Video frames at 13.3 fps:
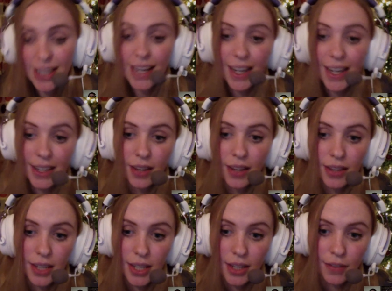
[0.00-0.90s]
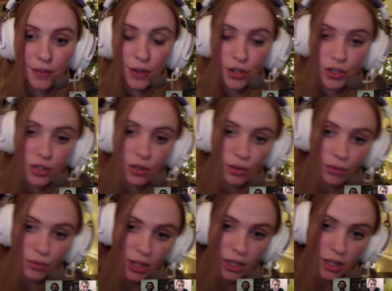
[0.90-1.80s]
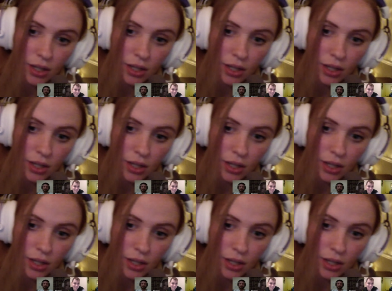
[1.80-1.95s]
in the first three,